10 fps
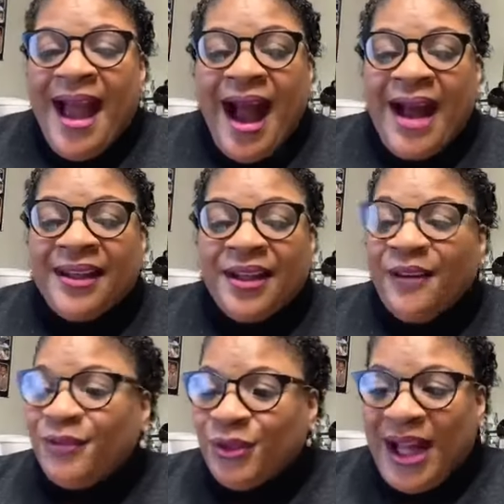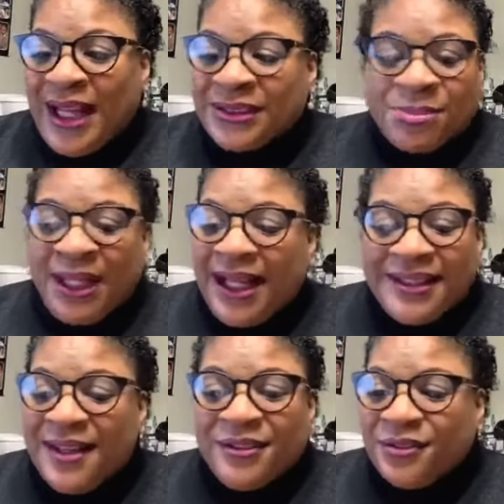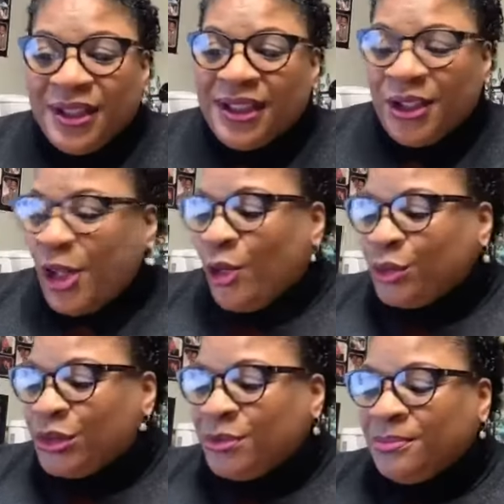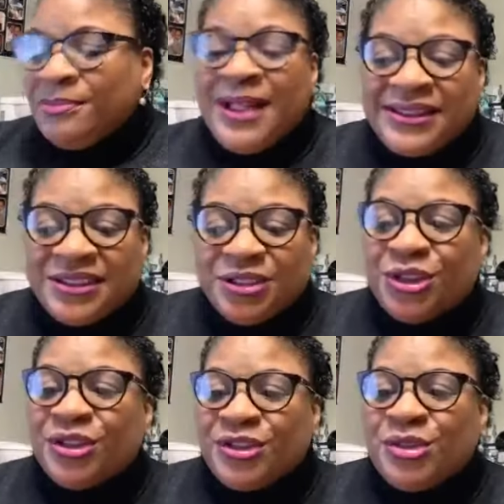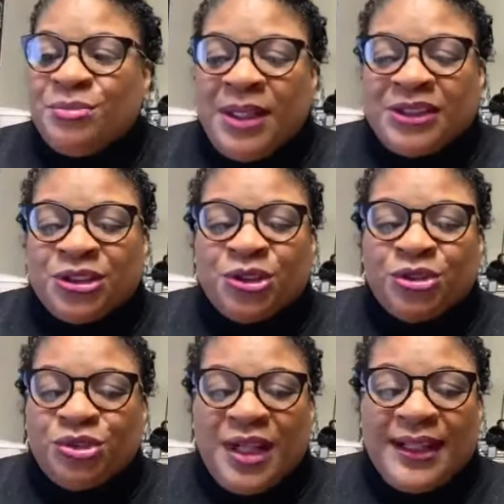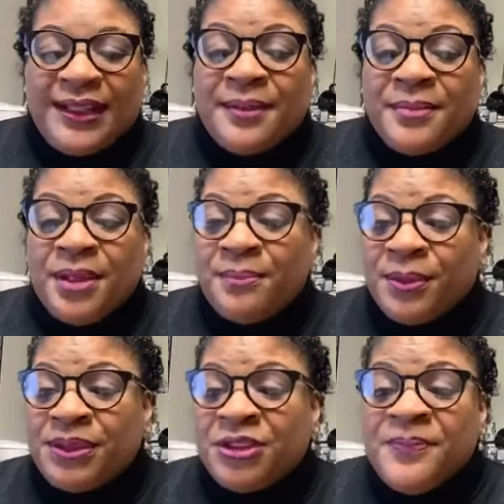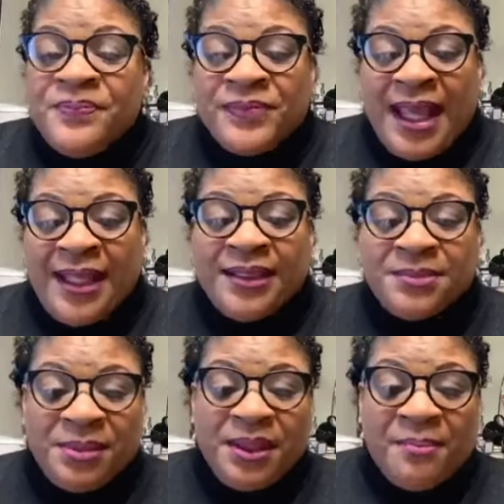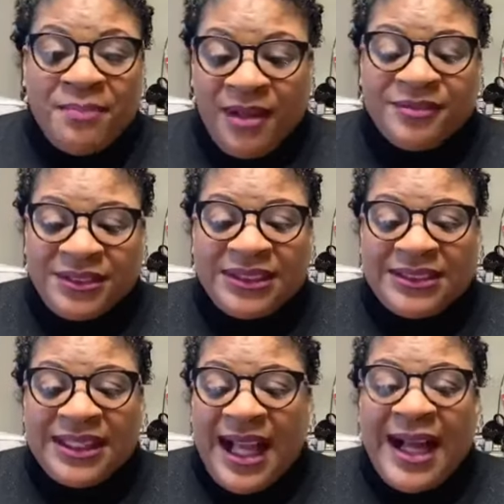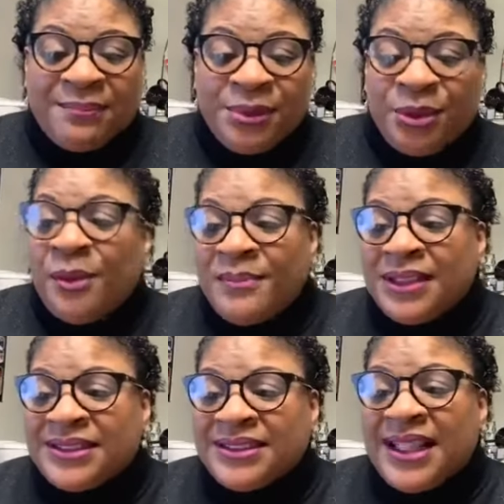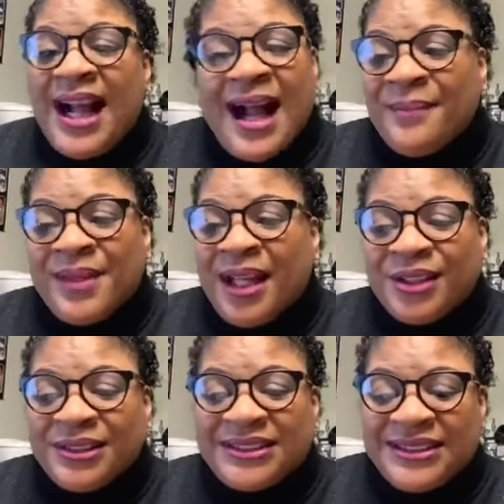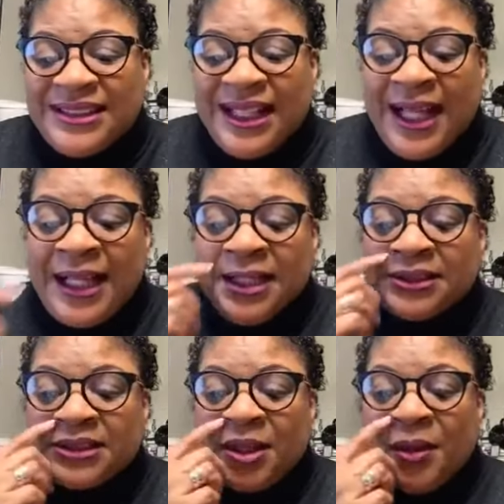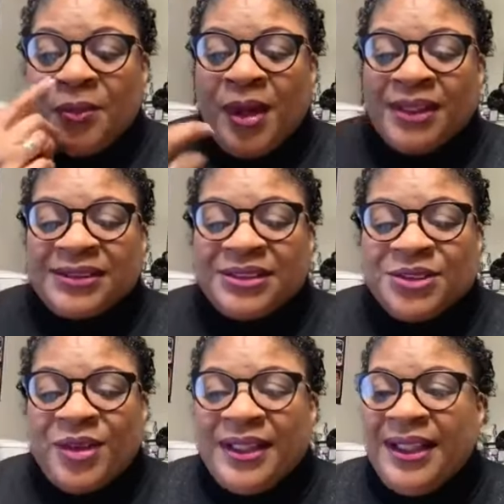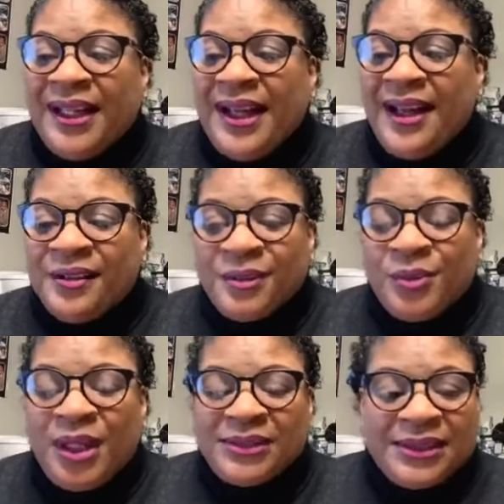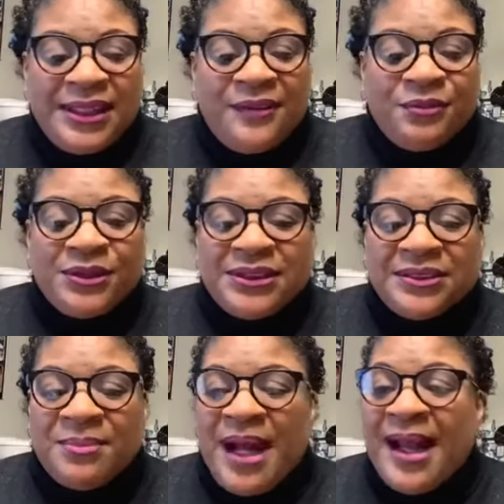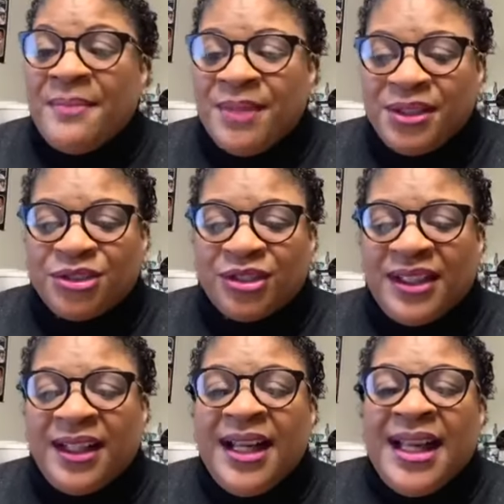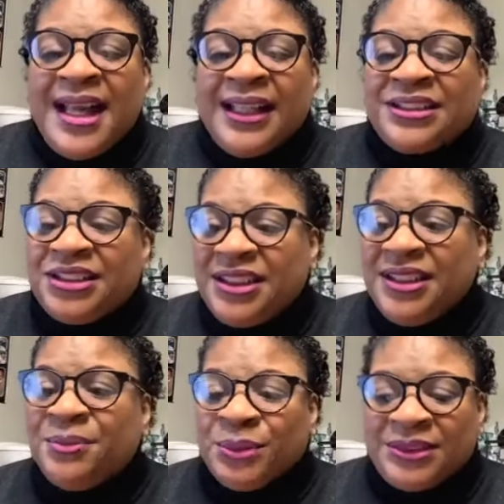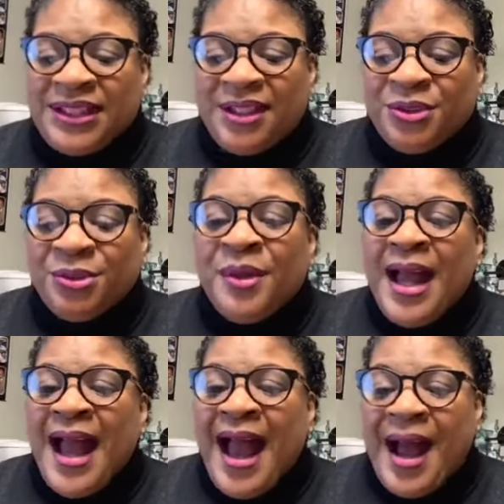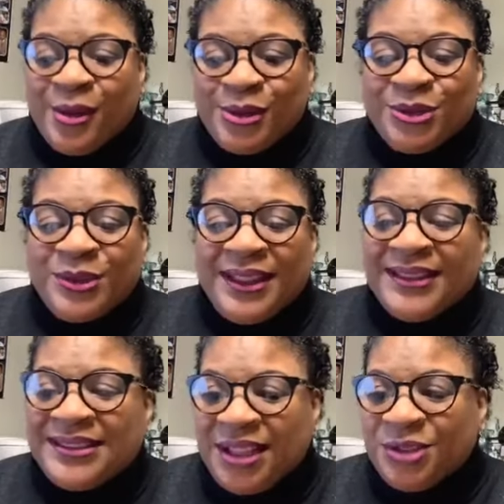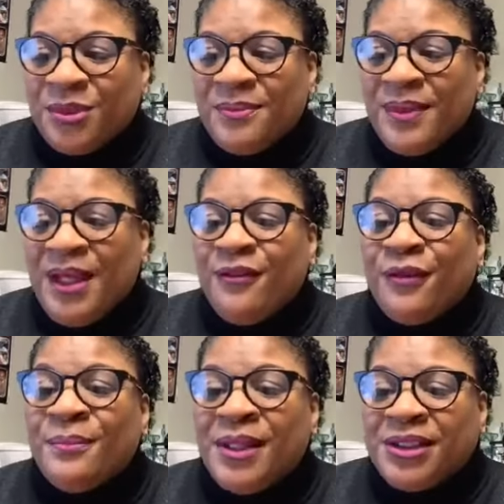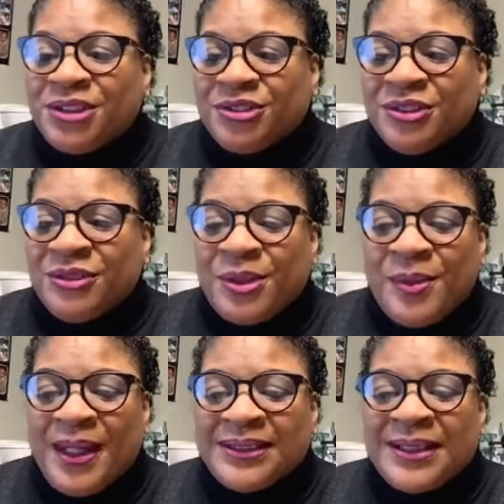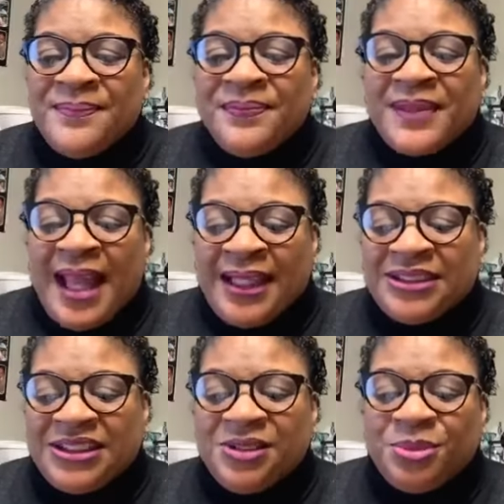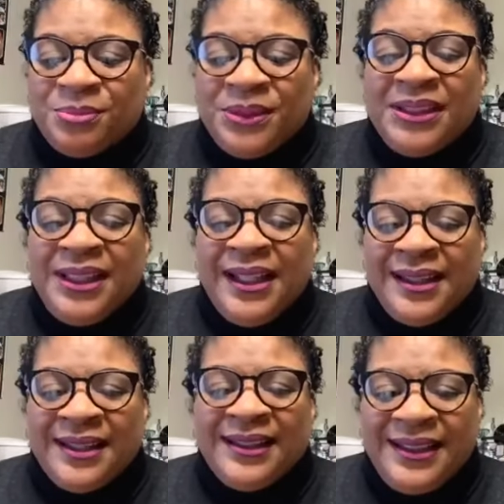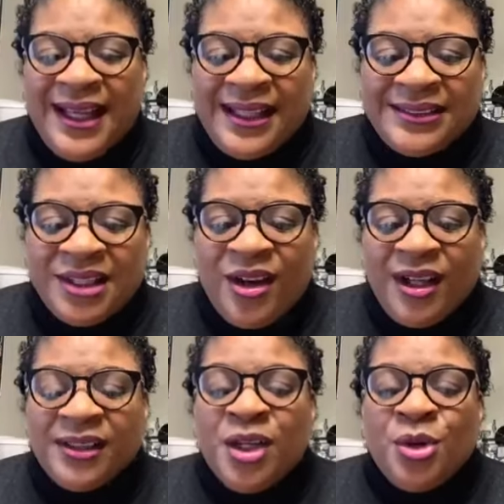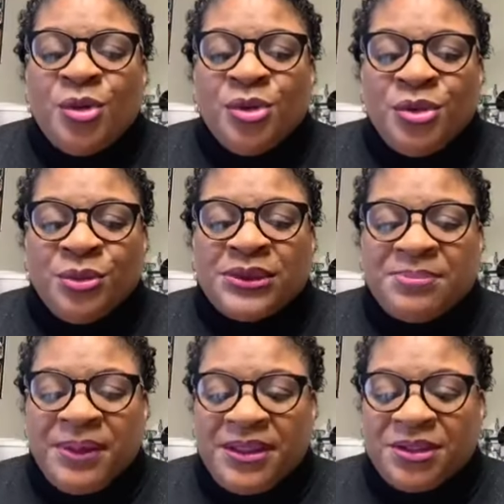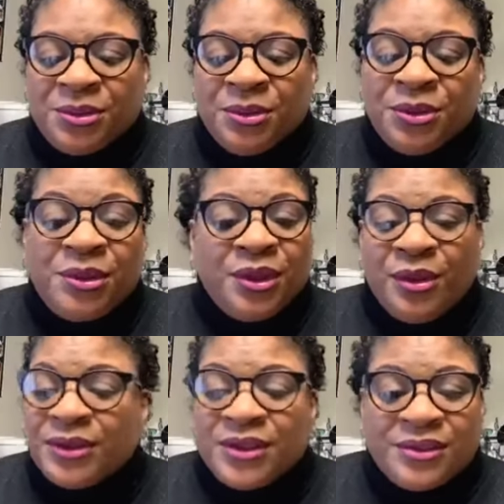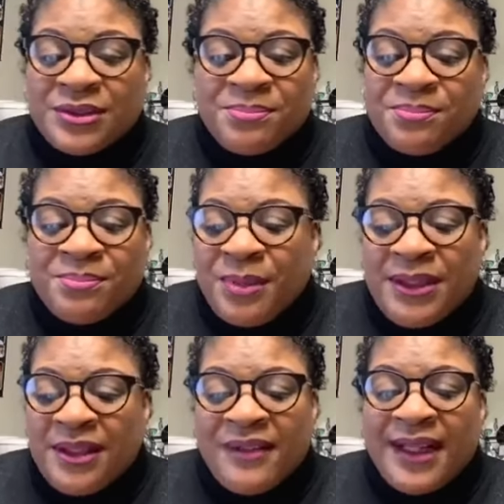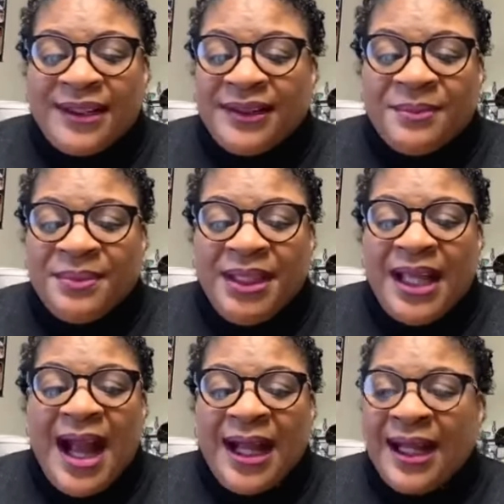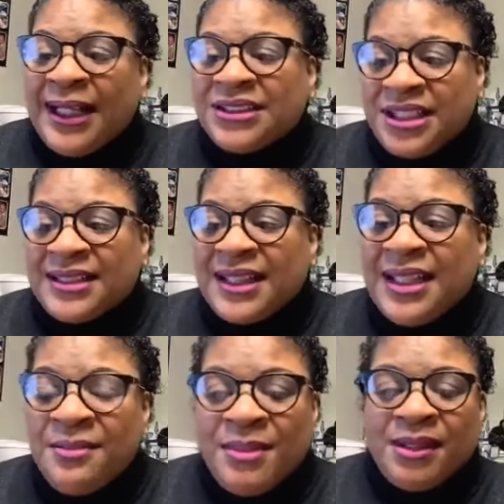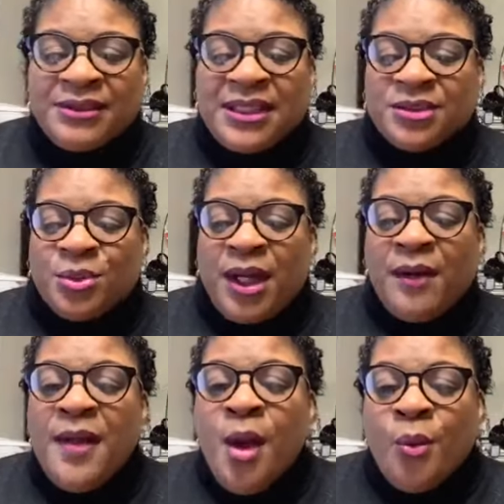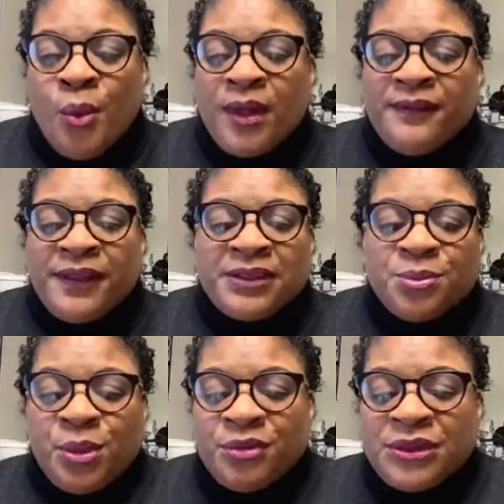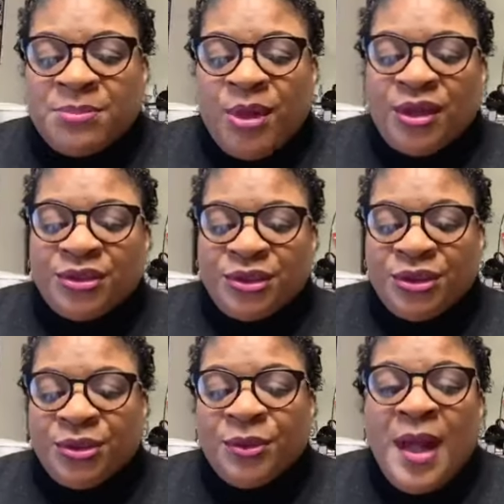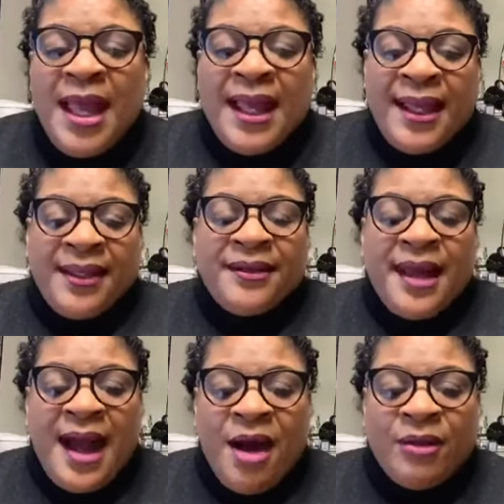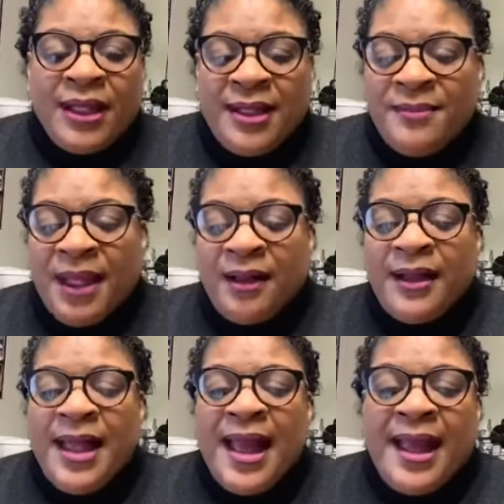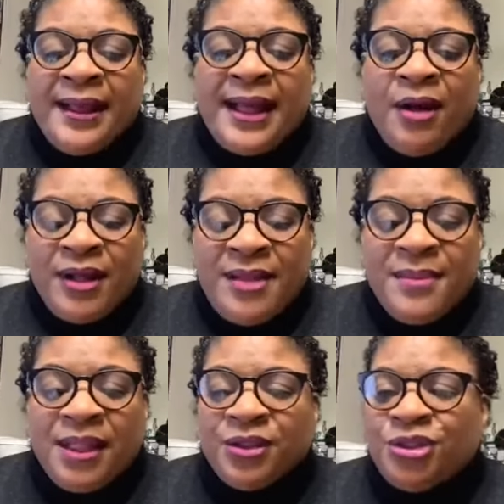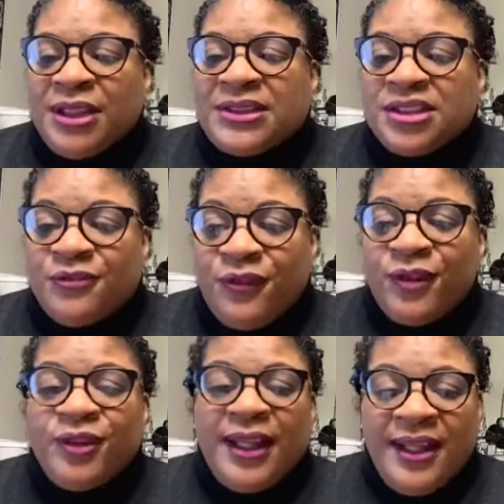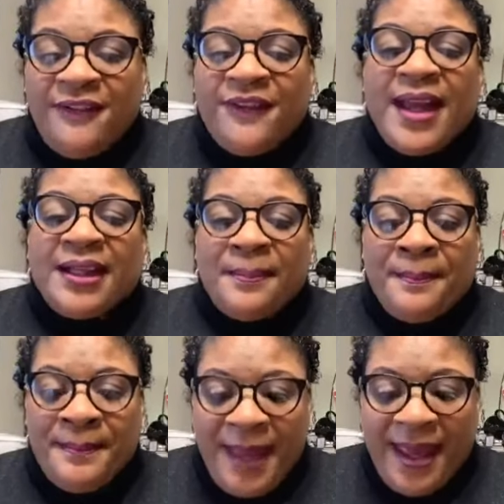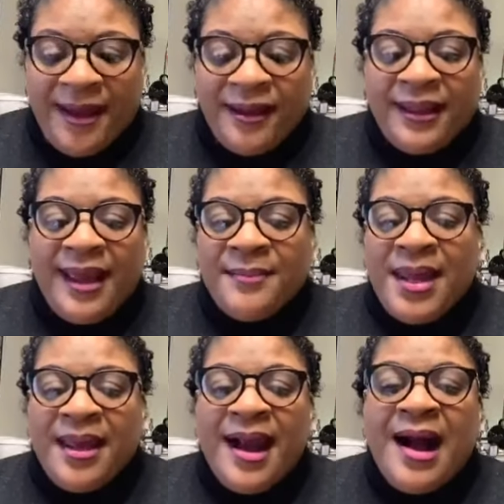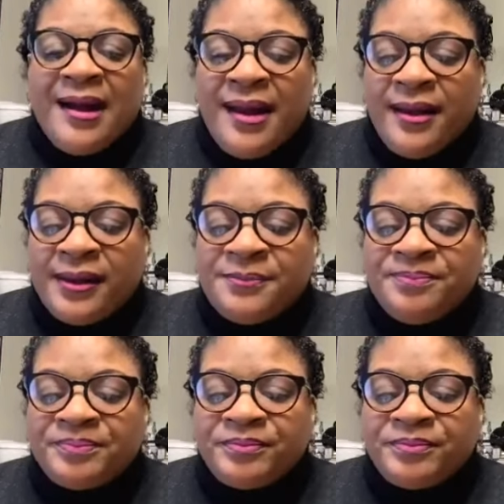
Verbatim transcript: I love you guys, but I never really go to Messenger too much. So you are trying to get me to preach, and it's been a month since I've been on Messenger. I'm not going to see that. So Wanza's on here. Elder Wanza left, which is my administrator, and she will tell you how to get in touch with me for ministry requests, and she will be the liaison who you will speak to. You can also speak directly to me. I, I, check the emails as well. One of us will respond to you in our email, and our email address is full effect mail, M A I L.